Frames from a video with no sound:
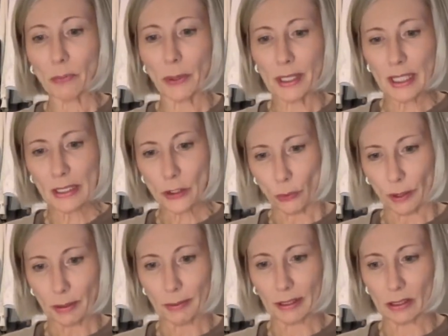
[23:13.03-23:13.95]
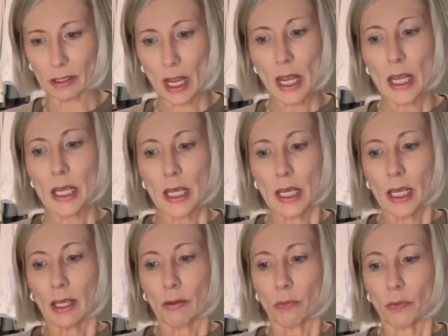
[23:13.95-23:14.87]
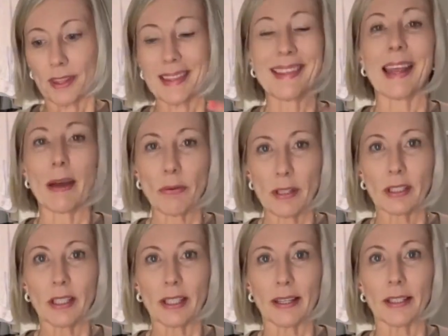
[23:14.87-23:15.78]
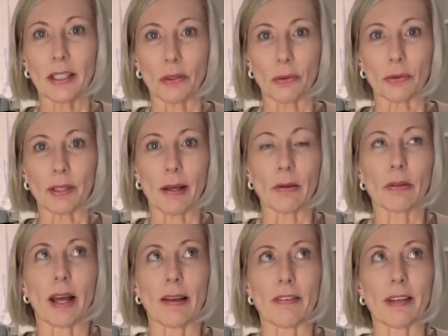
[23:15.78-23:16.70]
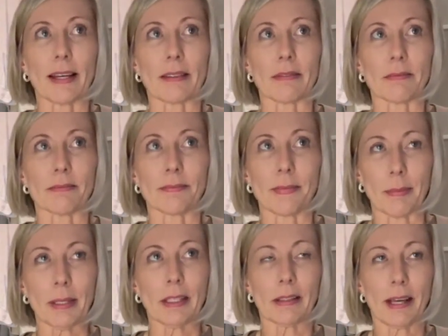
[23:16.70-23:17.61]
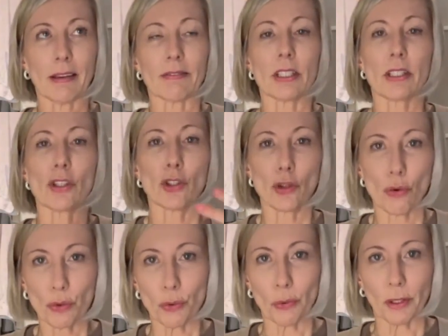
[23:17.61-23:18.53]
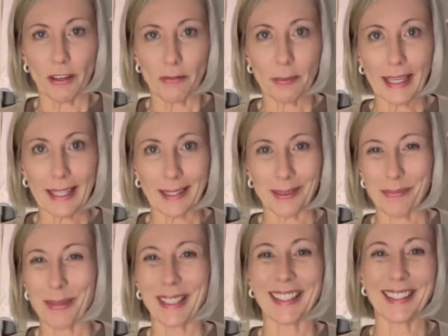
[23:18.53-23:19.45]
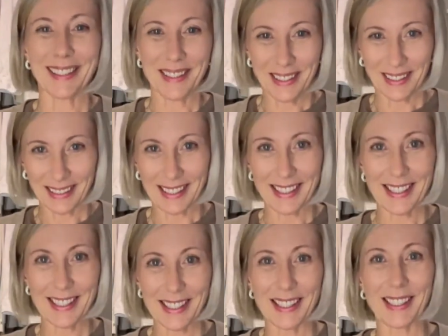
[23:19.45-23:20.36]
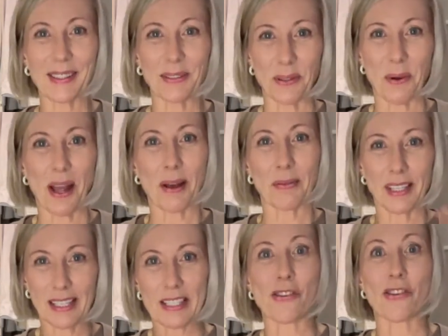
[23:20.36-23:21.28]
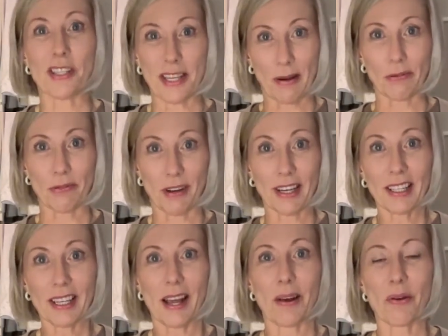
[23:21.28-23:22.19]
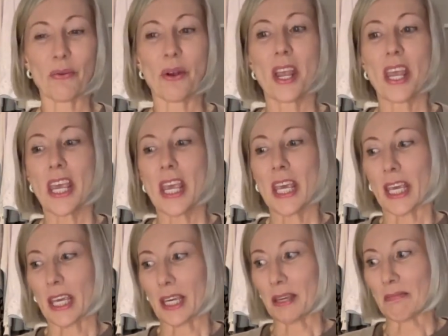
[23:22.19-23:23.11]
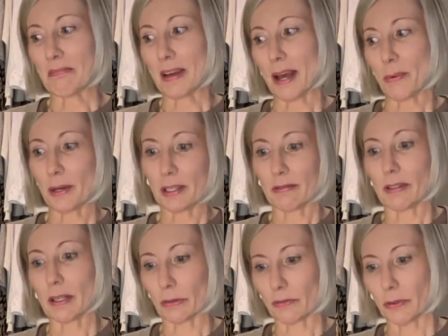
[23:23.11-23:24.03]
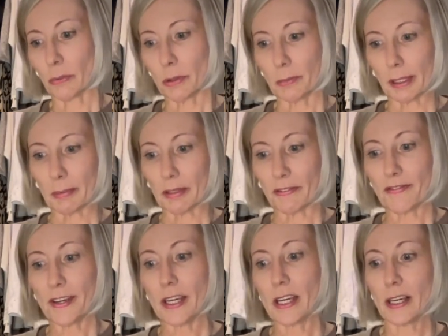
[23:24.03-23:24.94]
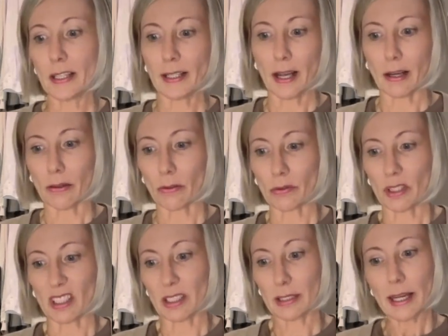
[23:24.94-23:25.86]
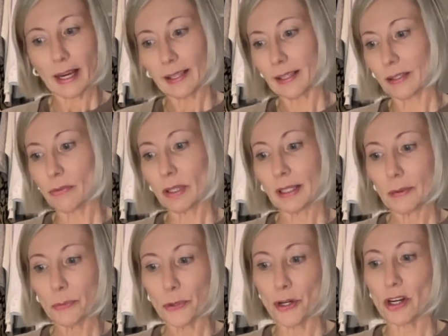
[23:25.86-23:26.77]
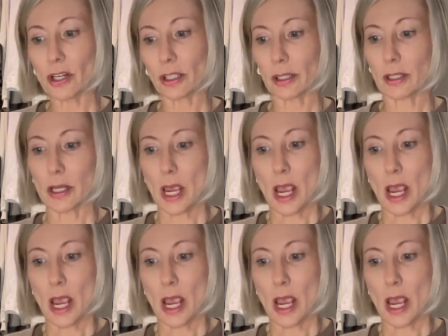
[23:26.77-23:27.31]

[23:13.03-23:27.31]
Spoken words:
went into it. Because now that, I've just shown you what I've planned, but let's see, how that turns out, right? How a given outfit will make me feel, how the styling really worked,